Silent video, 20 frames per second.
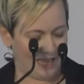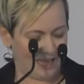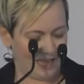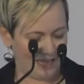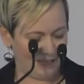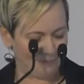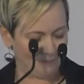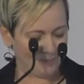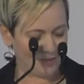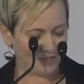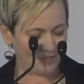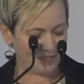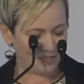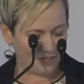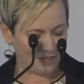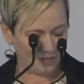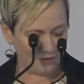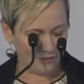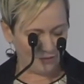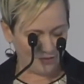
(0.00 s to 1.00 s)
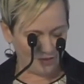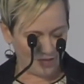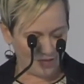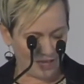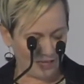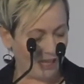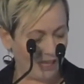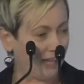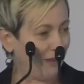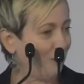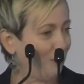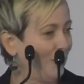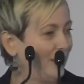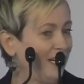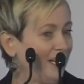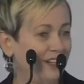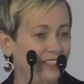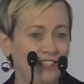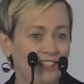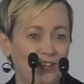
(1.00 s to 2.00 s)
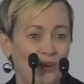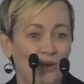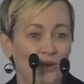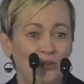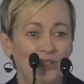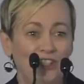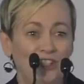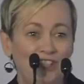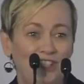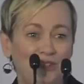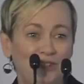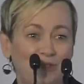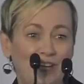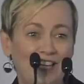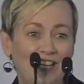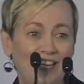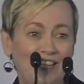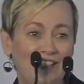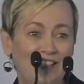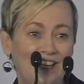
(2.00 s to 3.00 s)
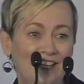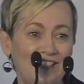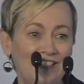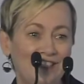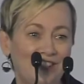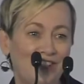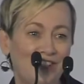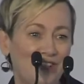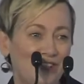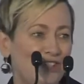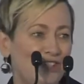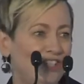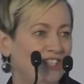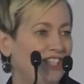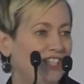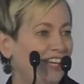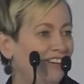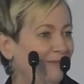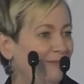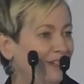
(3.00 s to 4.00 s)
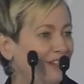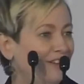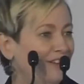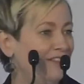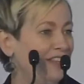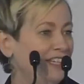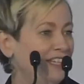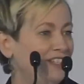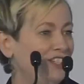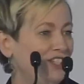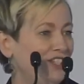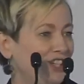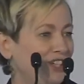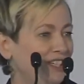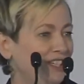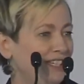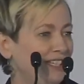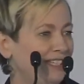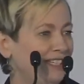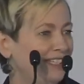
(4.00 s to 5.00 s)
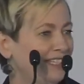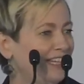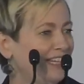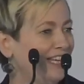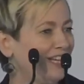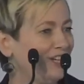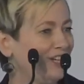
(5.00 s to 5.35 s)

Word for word: Um, so I want us all to just recognise the huge achievement of these students.